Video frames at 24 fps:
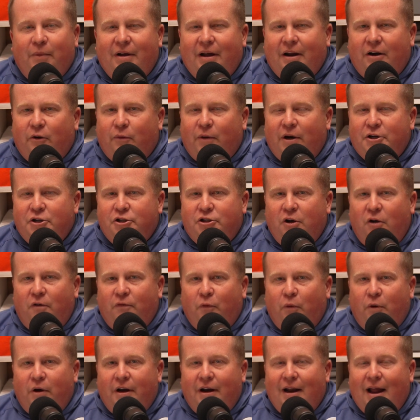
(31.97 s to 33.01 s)
We got a great show
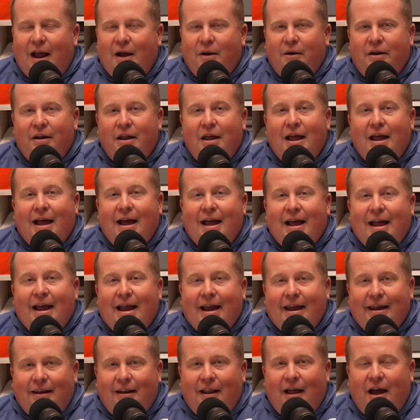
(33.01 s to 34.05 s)
for you tonight,
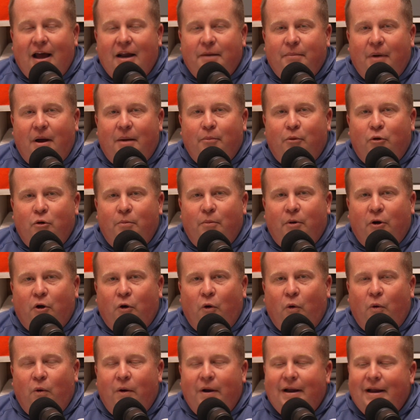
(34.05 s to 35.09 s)
headlined by Bru
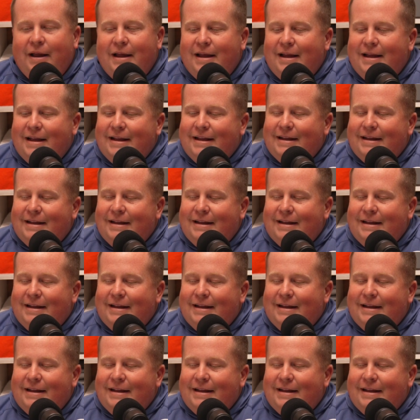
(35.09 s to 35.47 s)
McCoy.